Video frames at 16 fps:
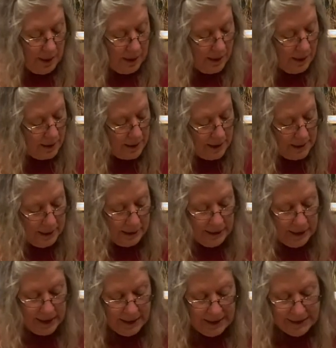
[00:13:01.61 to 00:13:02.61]
And then the
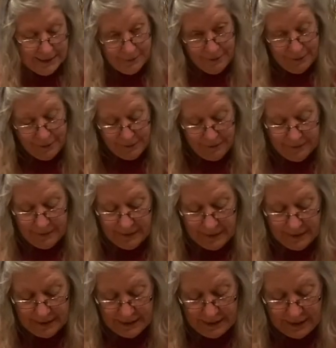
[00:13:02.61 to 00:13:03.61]
legs,
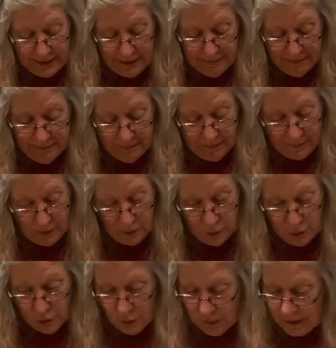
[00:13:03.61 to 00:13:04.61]
and see,
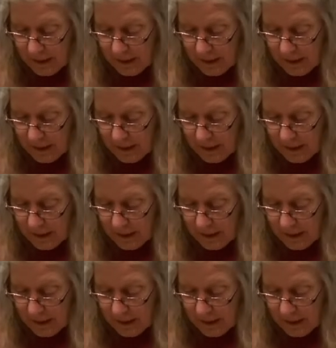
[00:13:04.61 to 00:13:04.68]
glue and